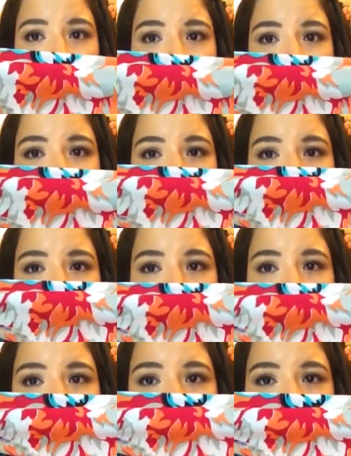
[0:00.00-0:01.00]
of different
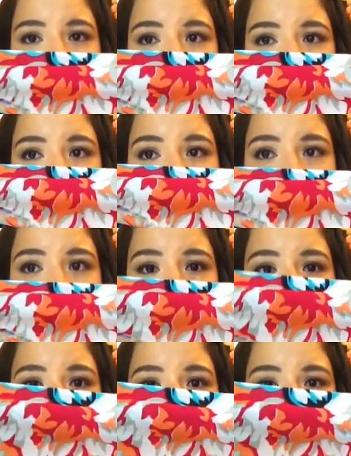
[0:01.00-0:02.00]
outfits. It has the
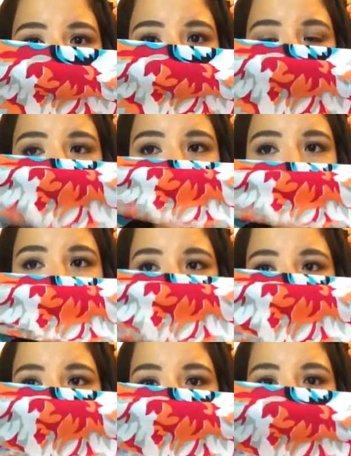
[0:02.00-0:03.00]
turquoise, orange,